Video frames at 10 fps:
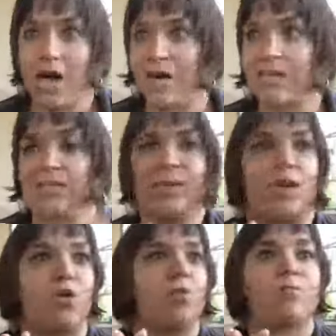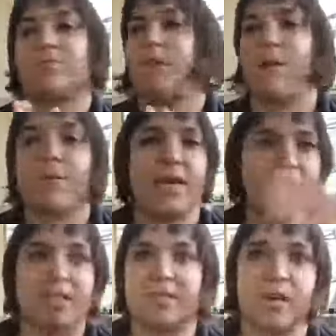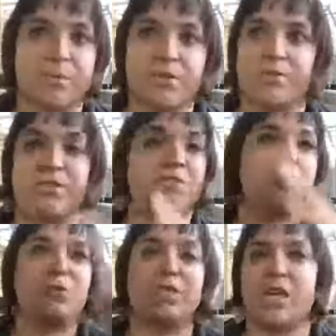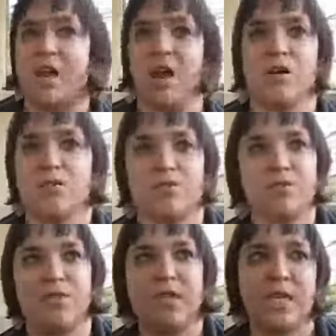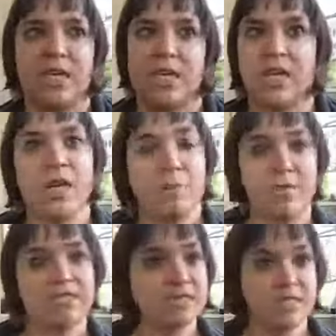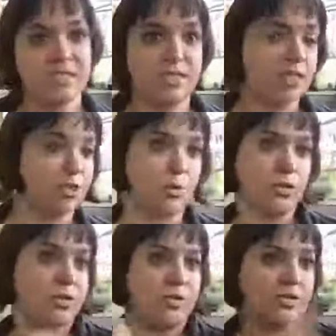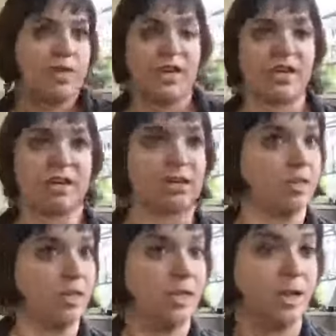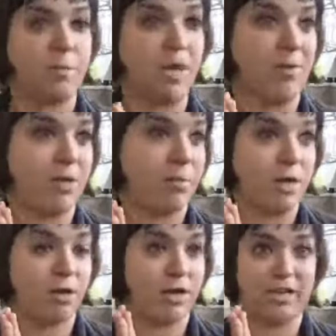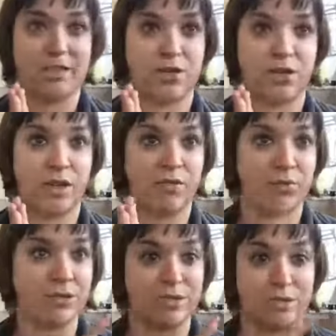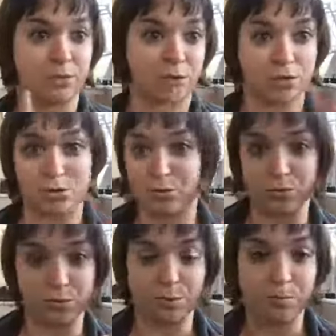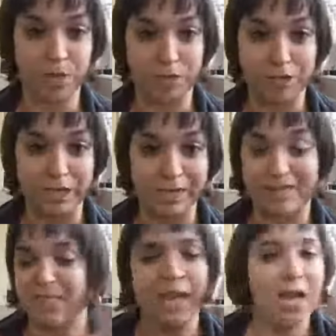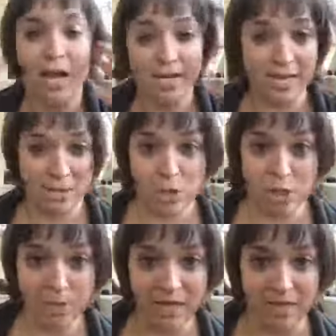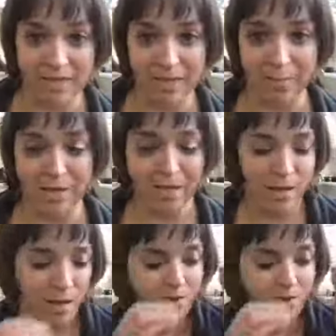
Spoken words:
I'm making this up. 50% of businesses need to shorten their payment periods on their invoices in order to meet their deadlines. Again, totally making this up.